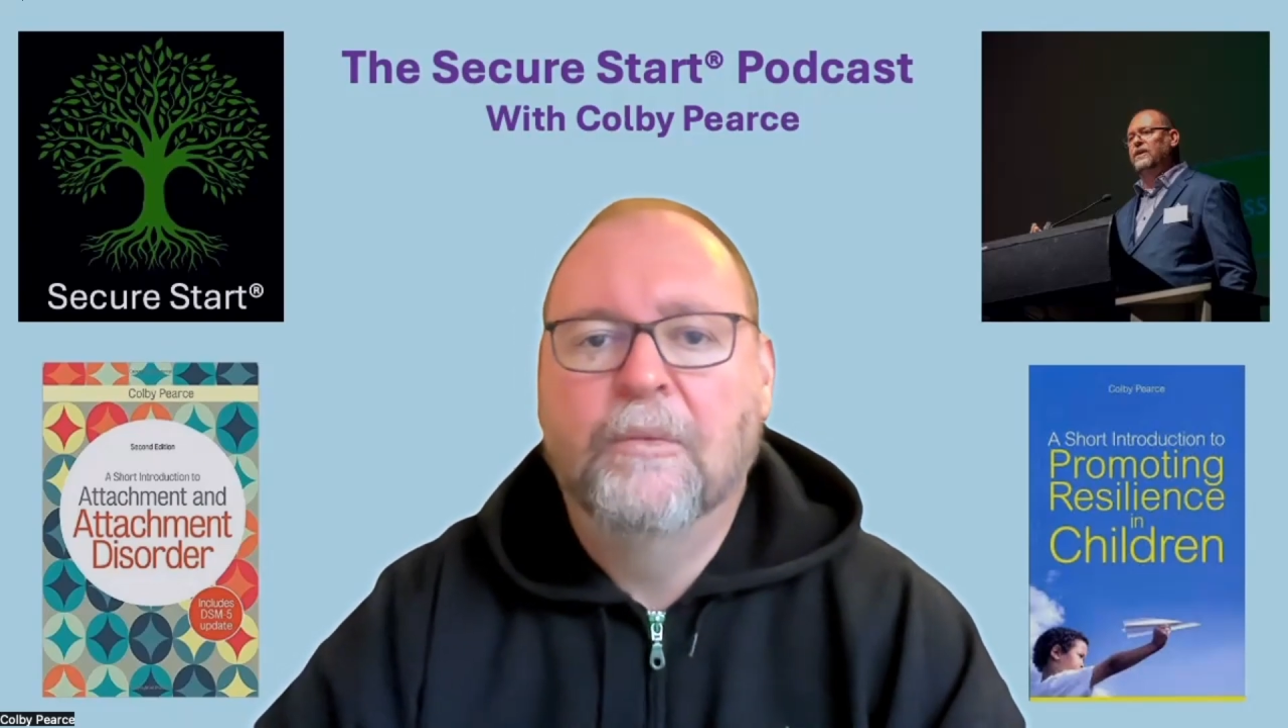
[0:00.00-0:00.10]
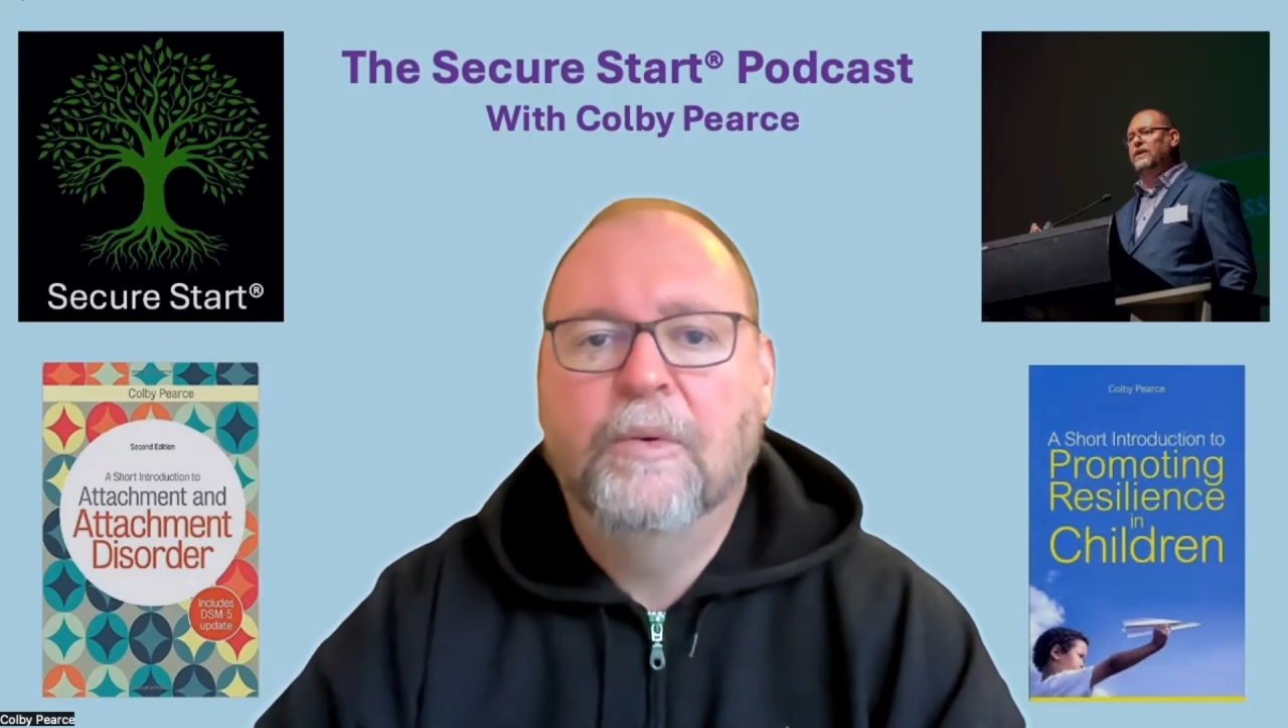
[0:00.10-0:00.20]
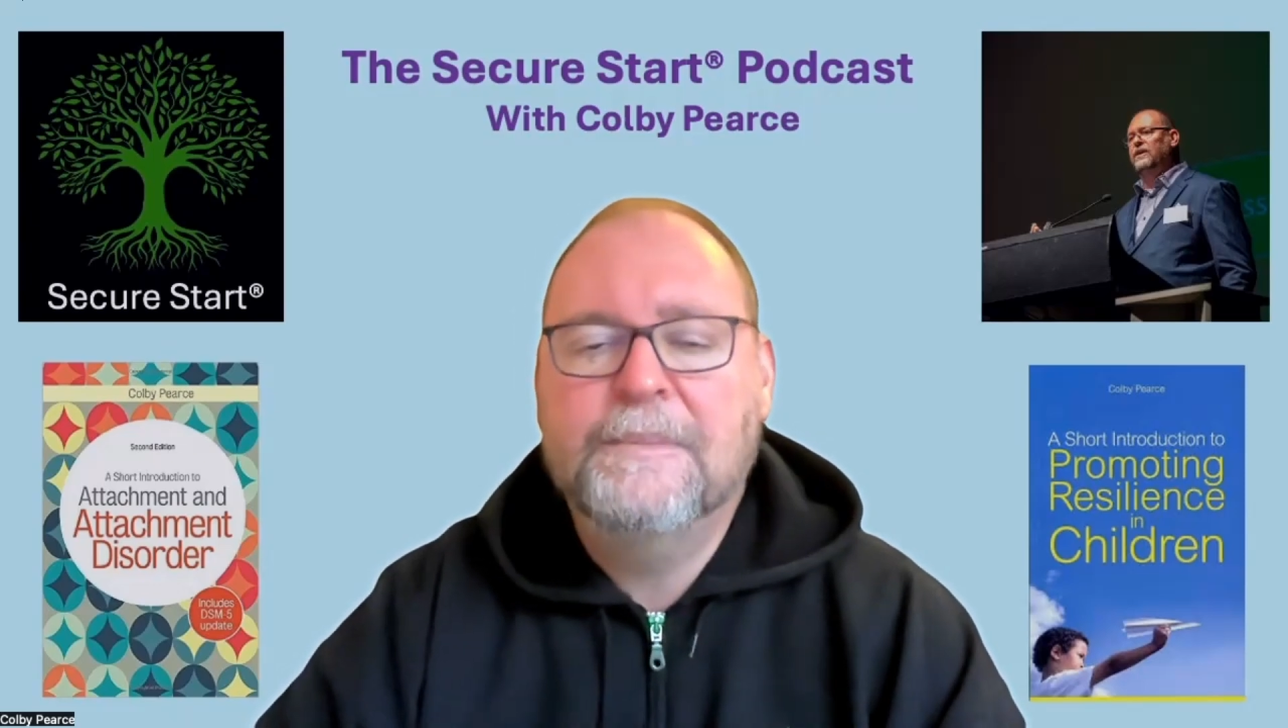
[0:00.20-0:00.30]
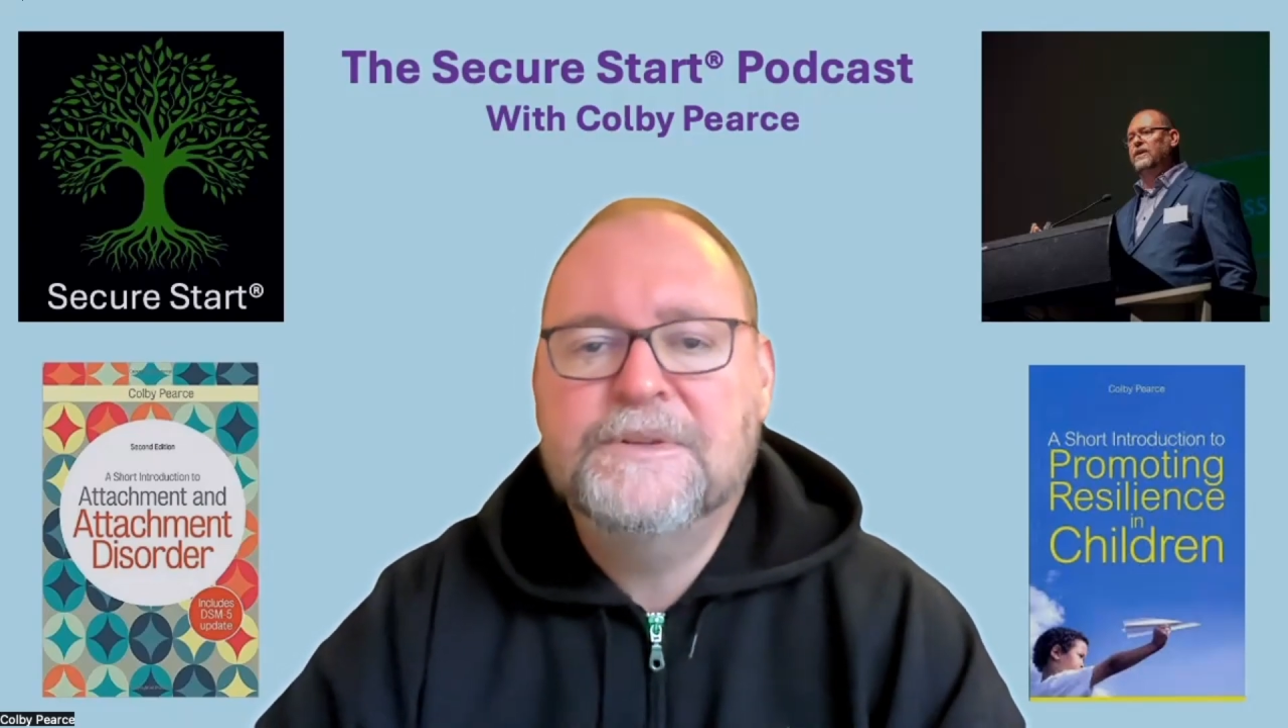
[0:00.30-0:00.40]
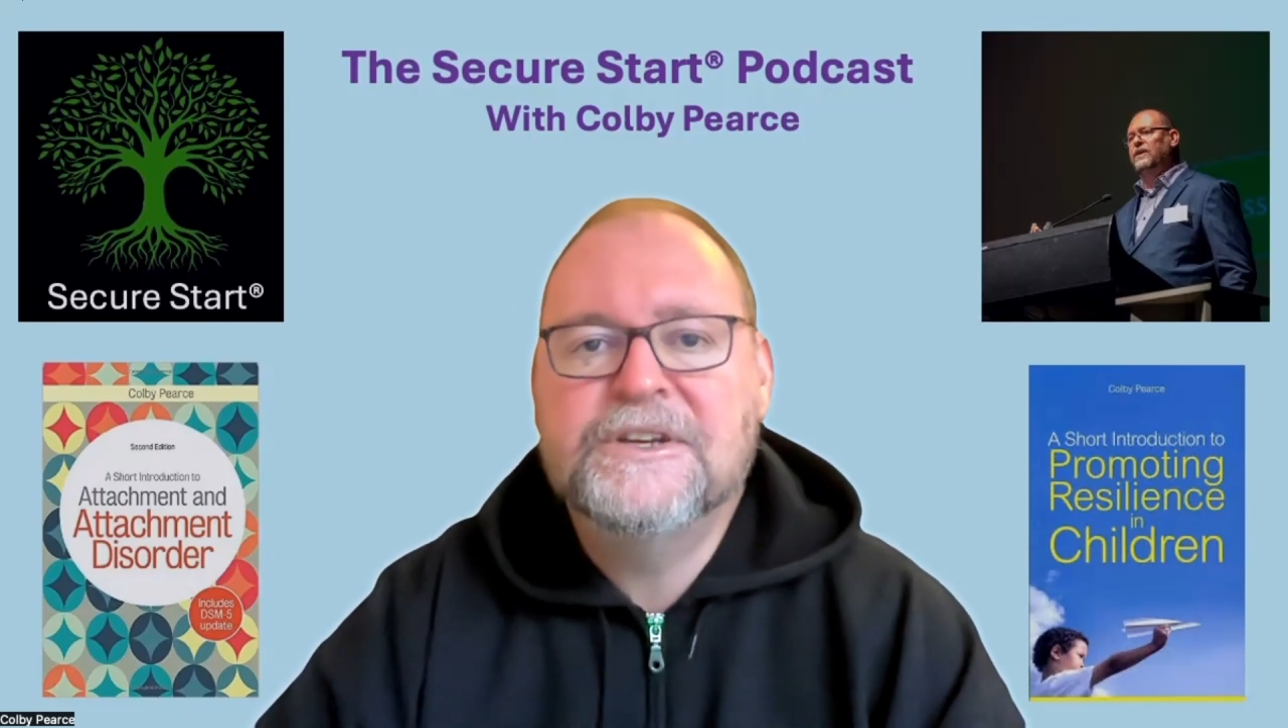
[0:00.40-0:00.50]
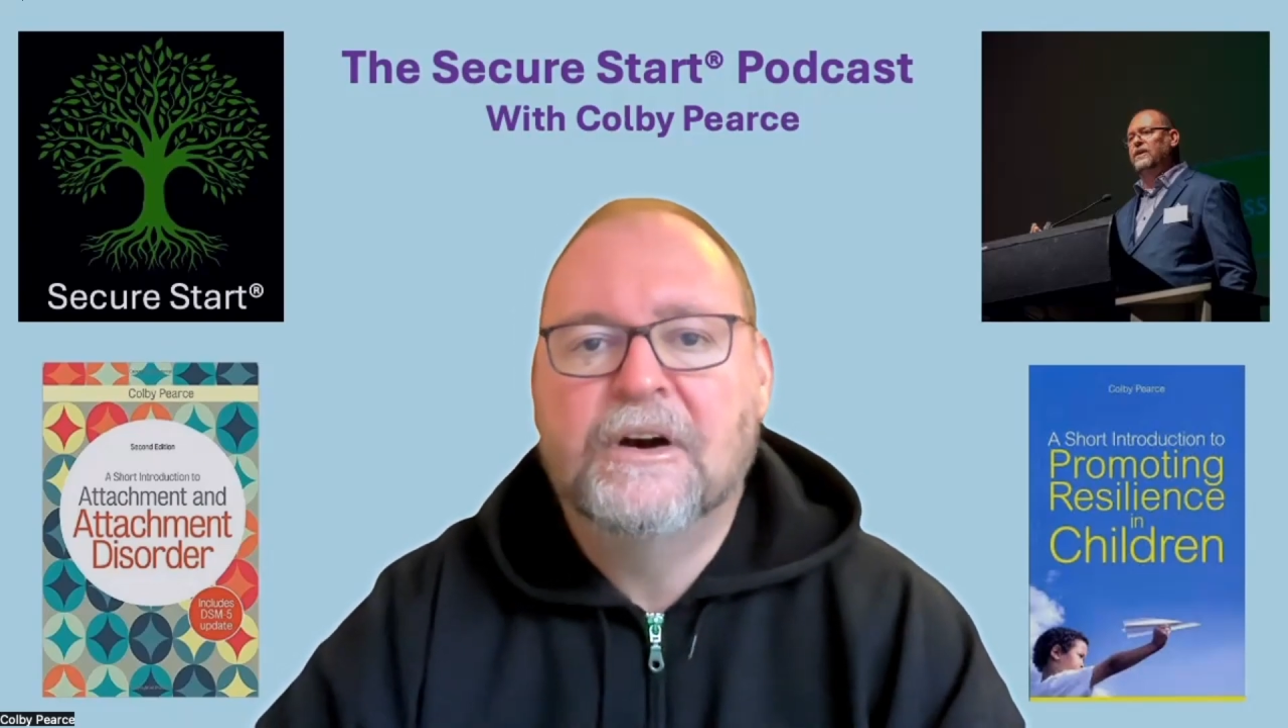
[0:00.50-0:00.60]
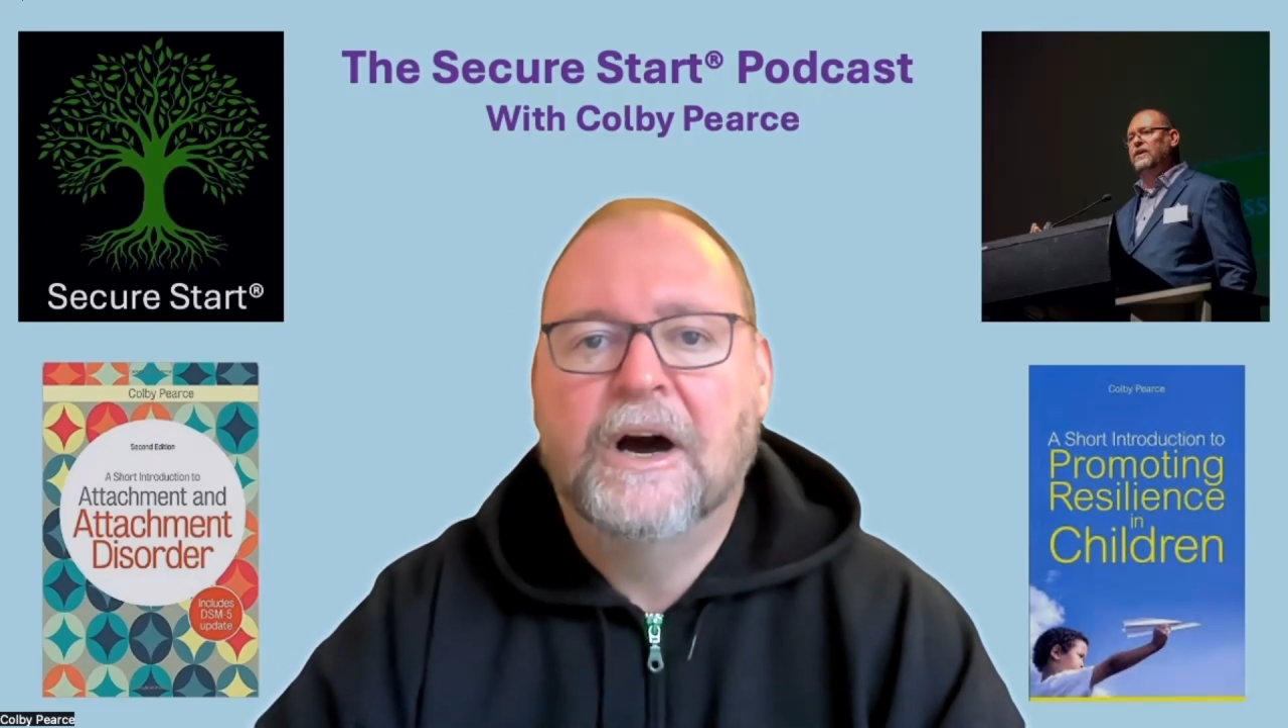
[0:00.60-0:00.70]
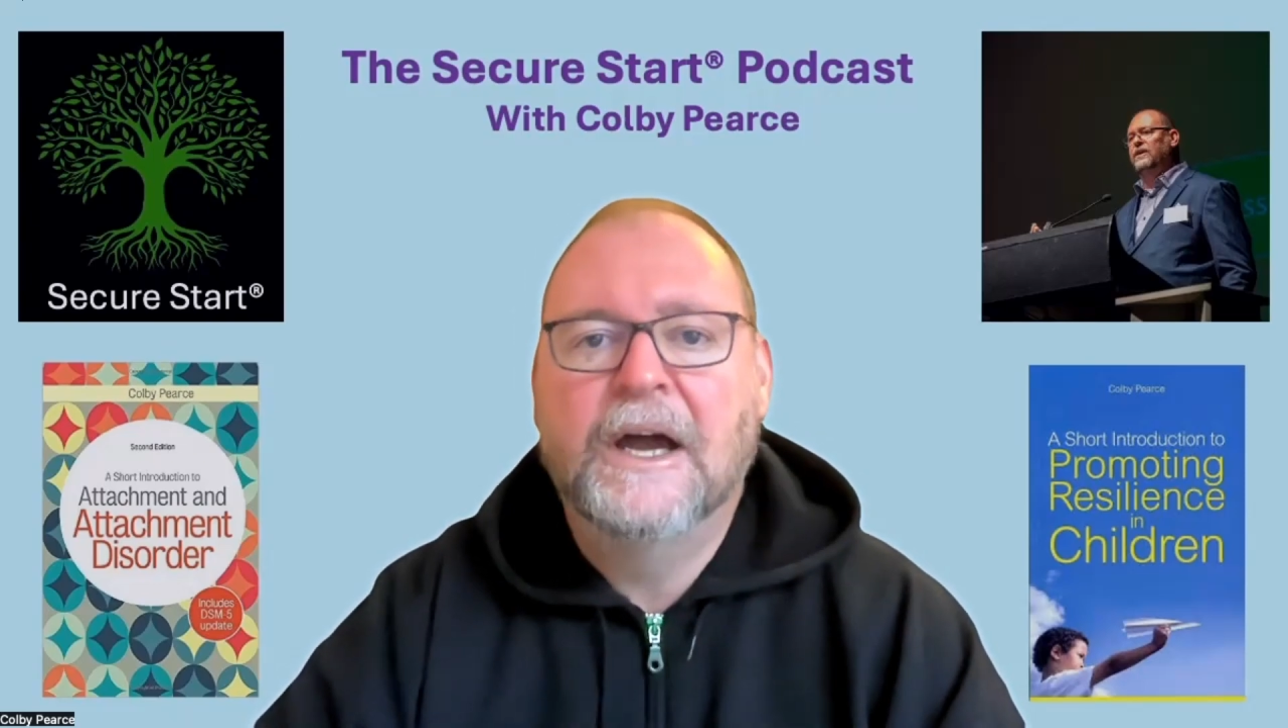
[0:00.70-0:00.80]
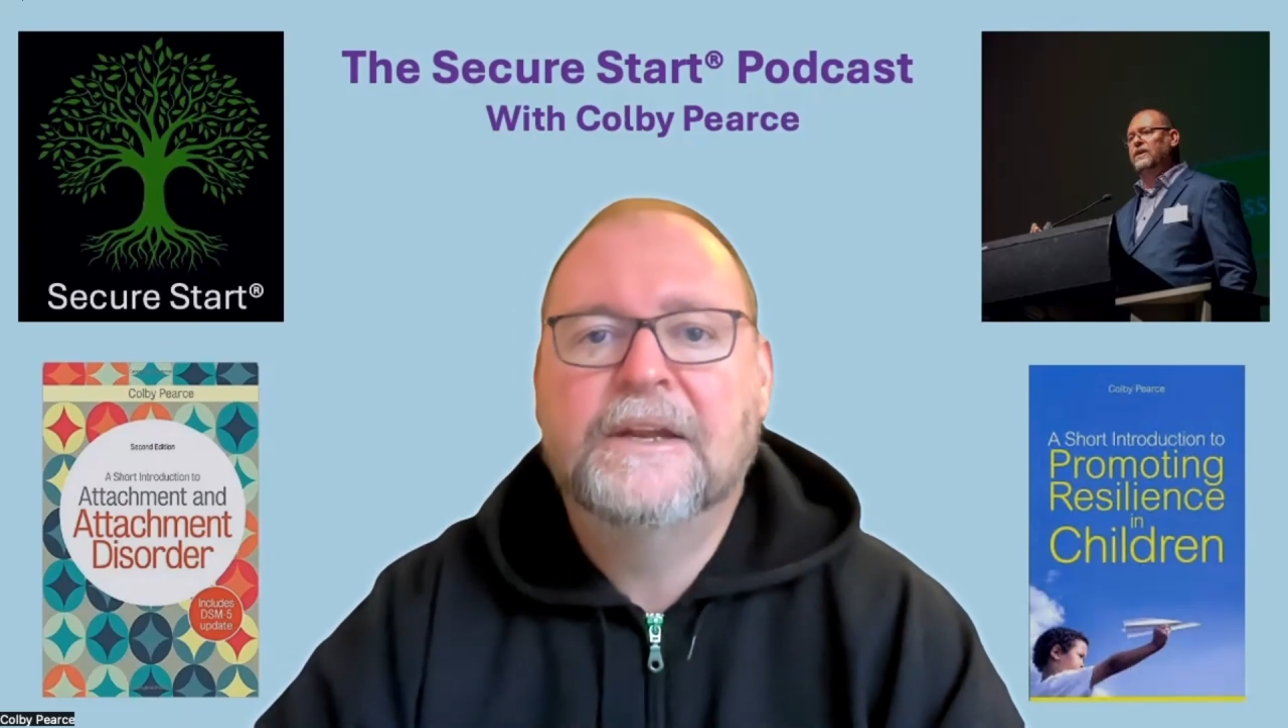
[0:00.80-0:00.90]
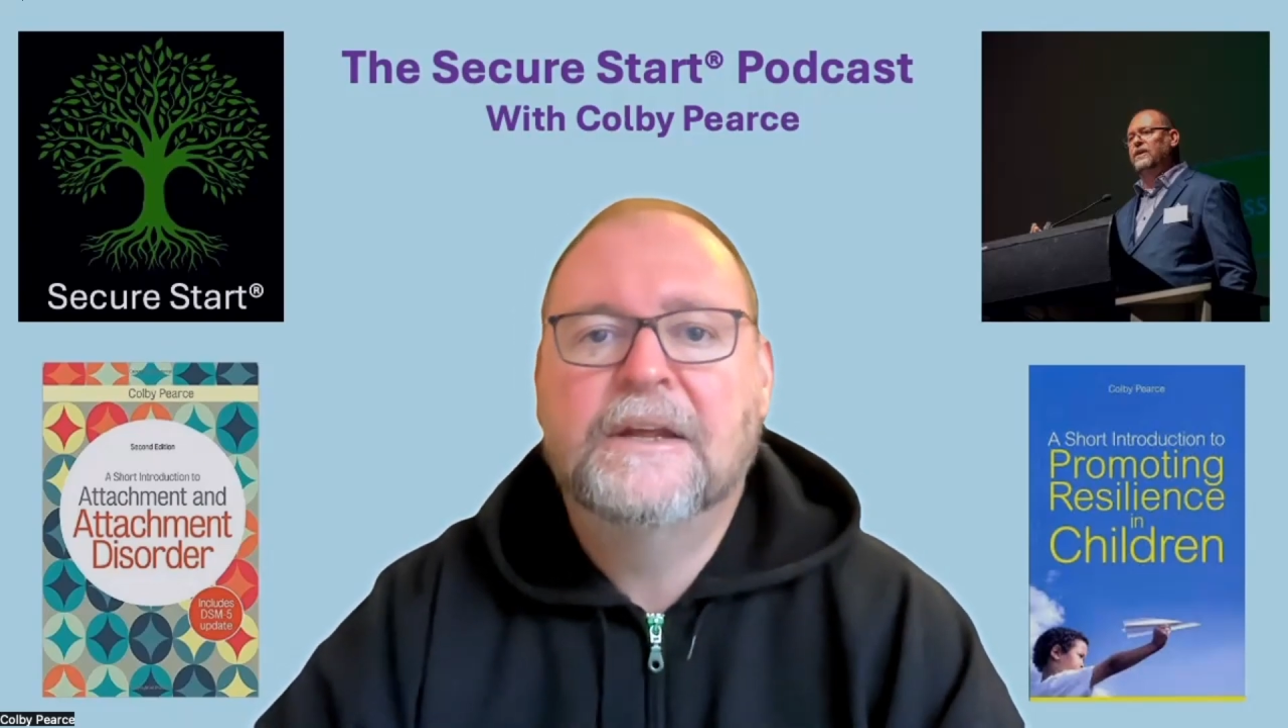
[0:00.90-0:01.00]

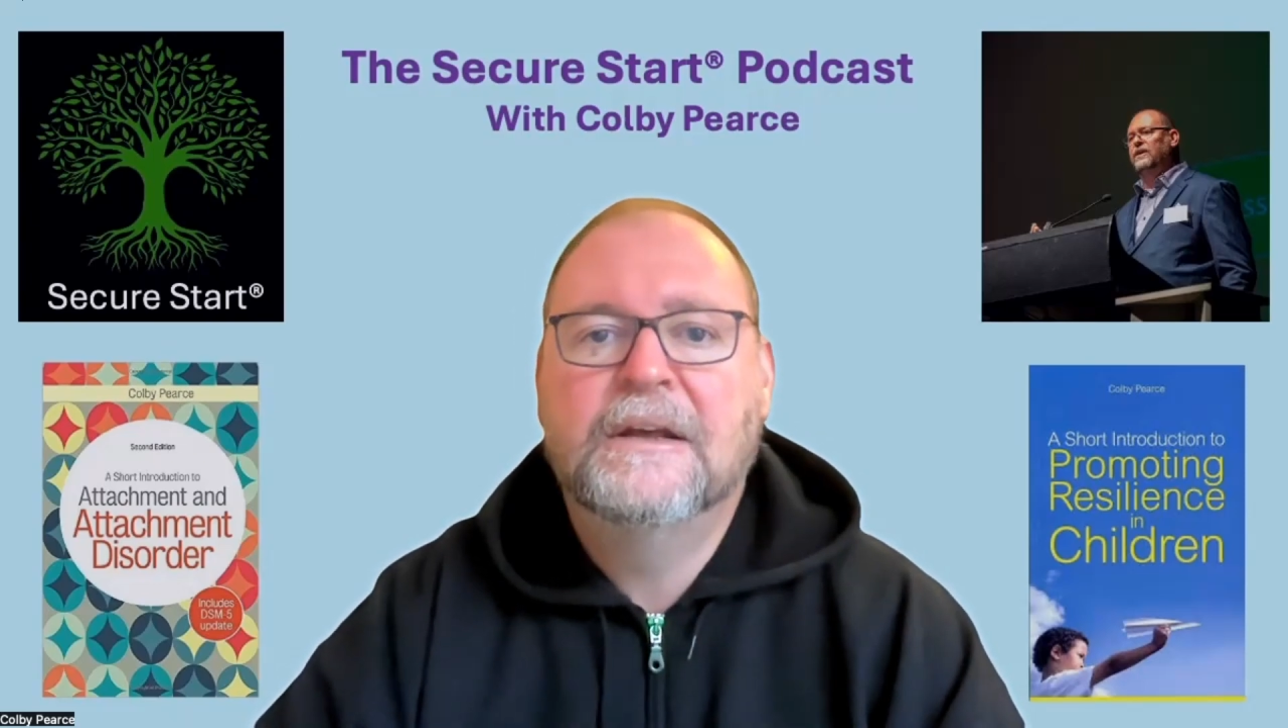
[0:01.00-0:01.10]
website,